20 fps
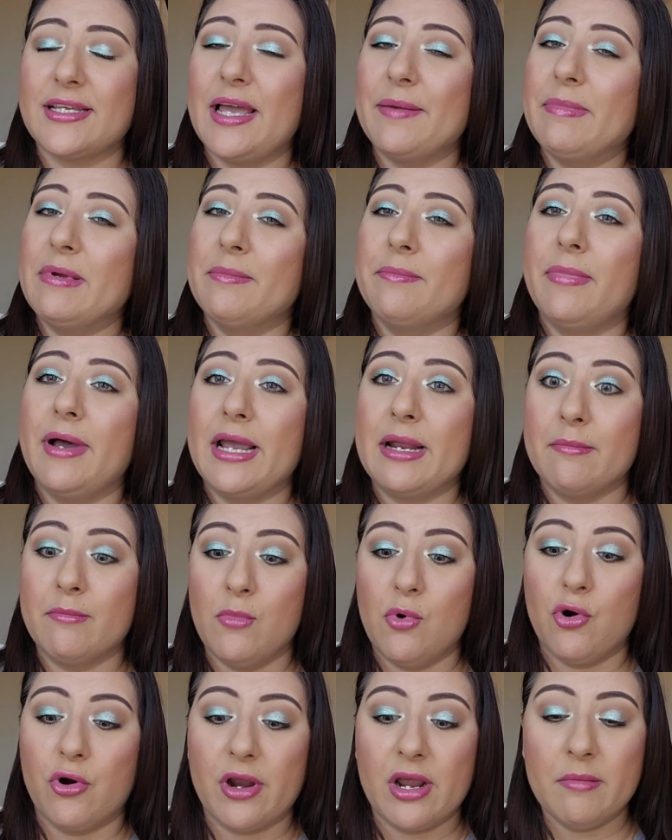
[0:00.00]
I've been buying
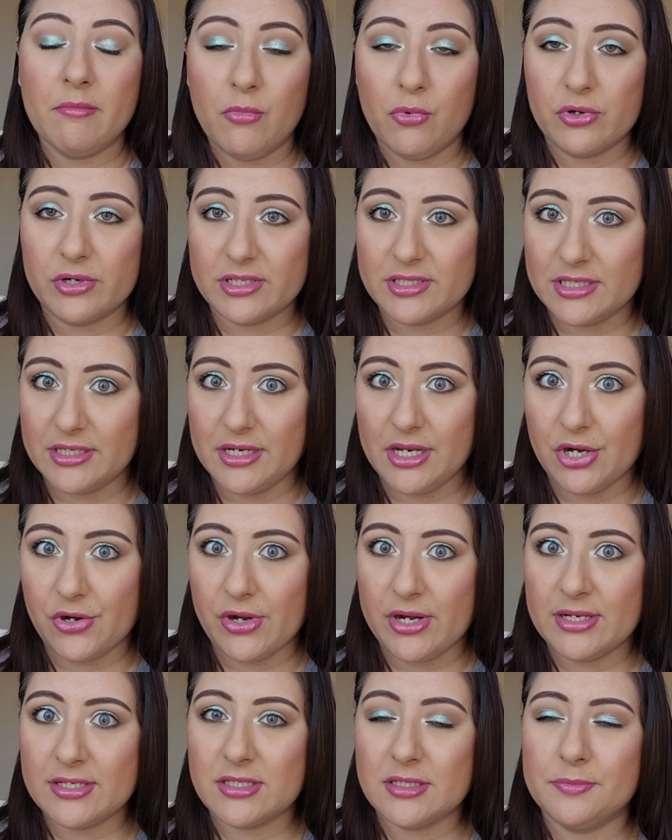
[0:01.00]
more and more Sydney
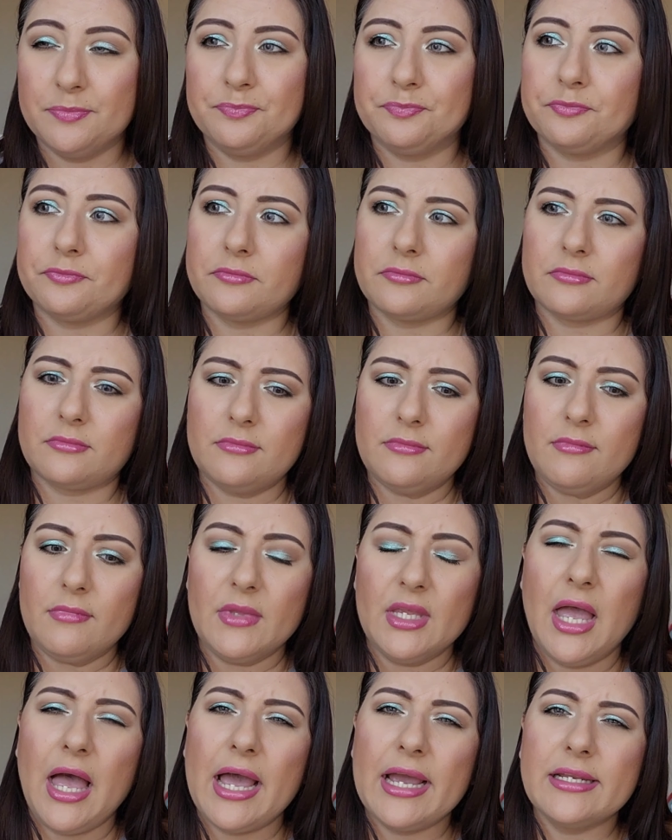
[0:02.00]
Grace.
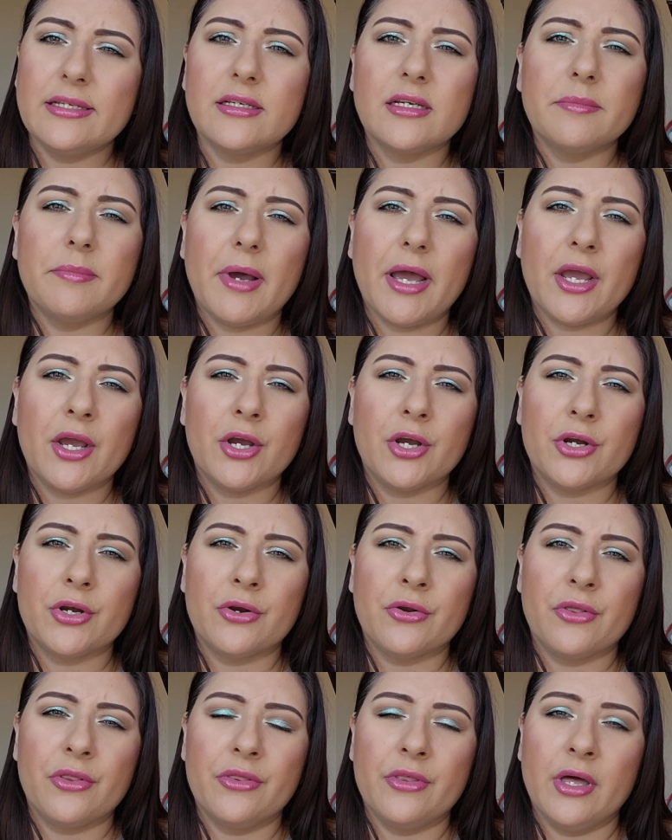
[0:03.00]
I did buy
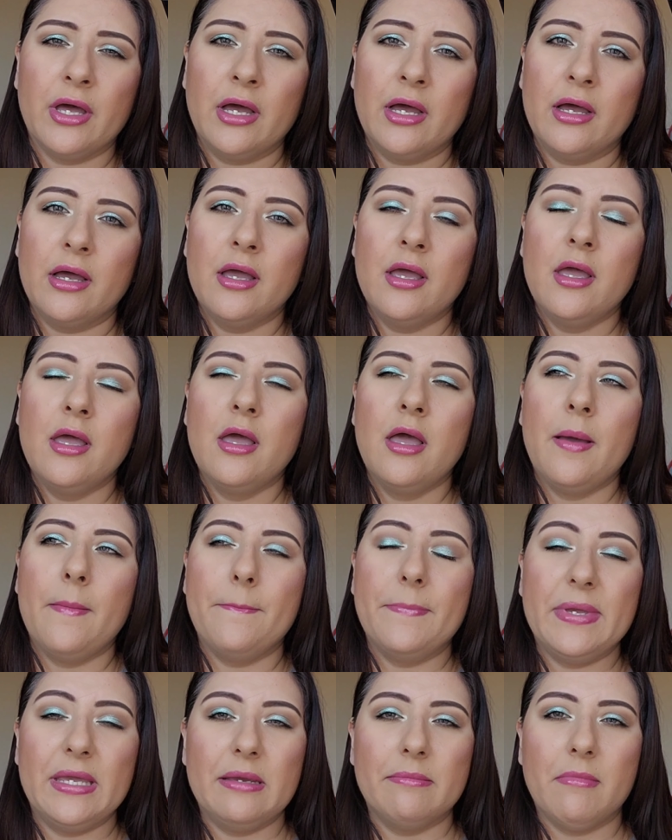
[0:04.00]
her the
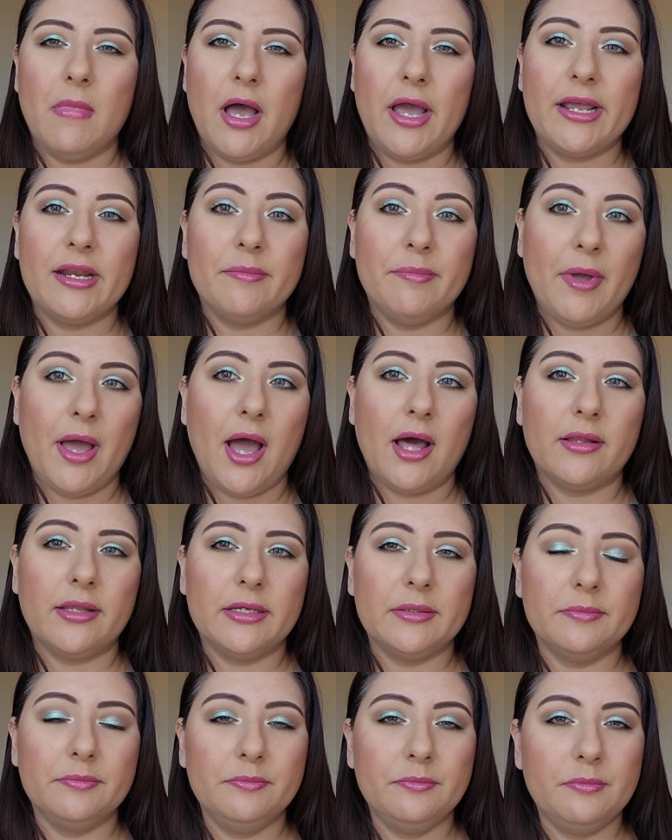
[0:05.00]
Be Mine
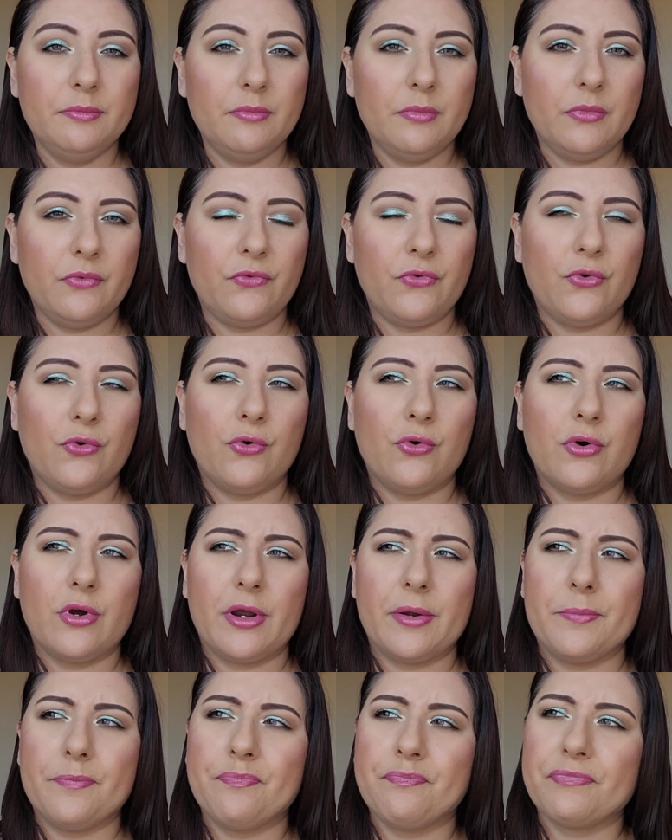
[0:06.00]
palette
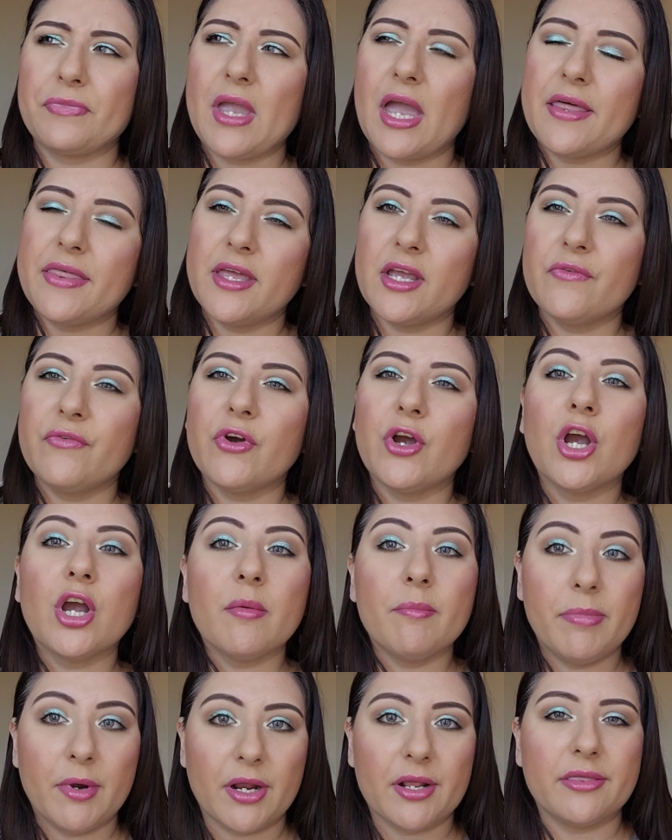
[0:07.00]
for I think for
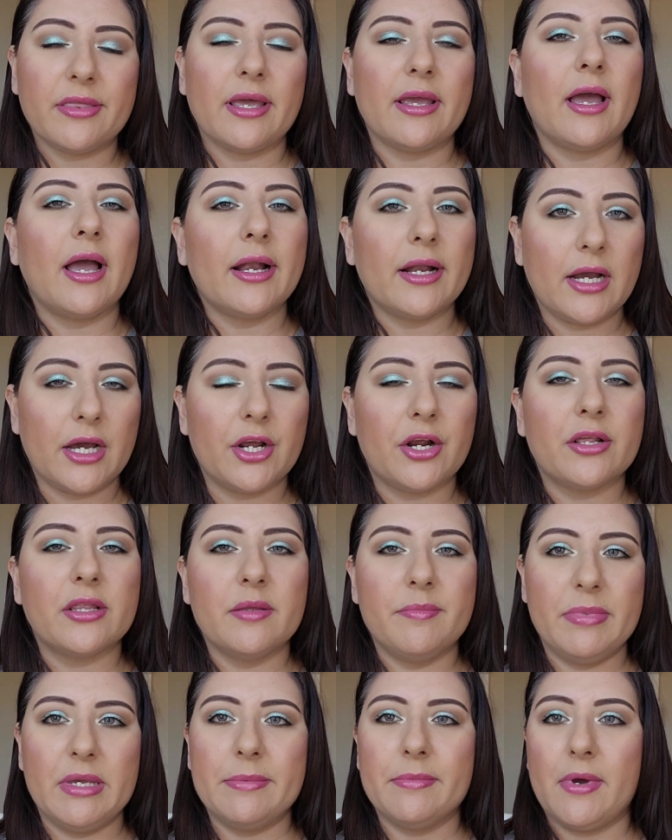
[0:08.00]
her birthday, I got her
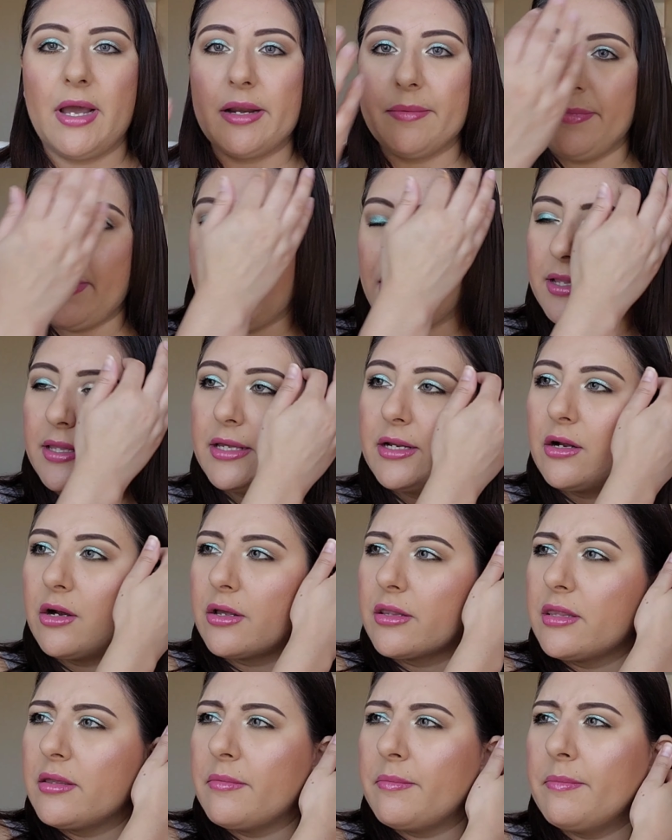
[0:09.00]
the Be Mine palette
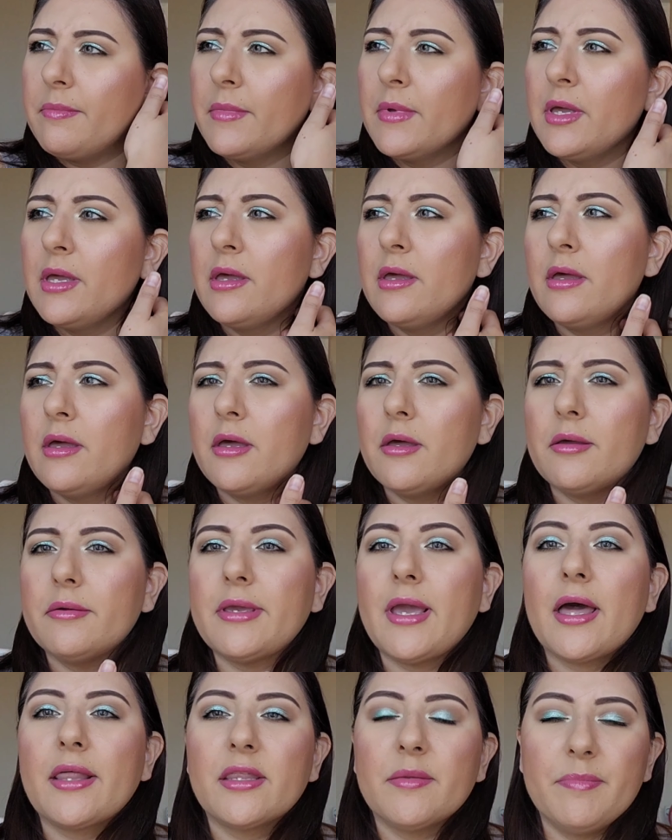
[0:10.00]
or the,
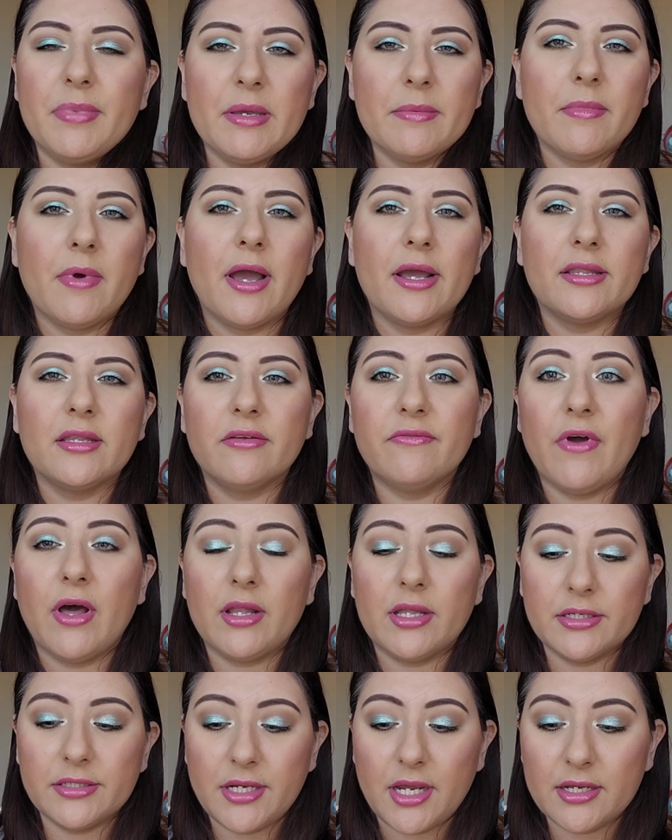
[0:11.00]
yeah, the Be Mine, the
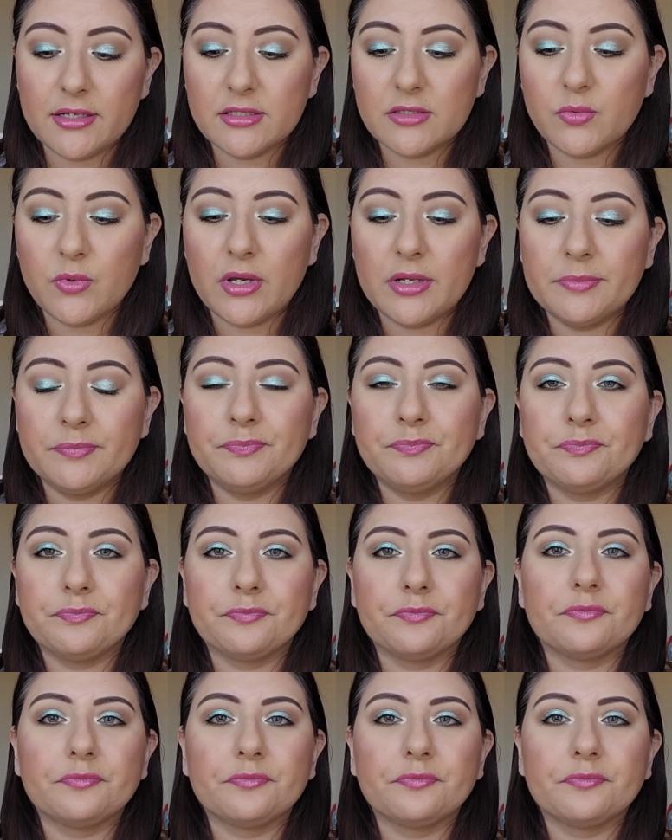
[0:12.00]
Valentine's one.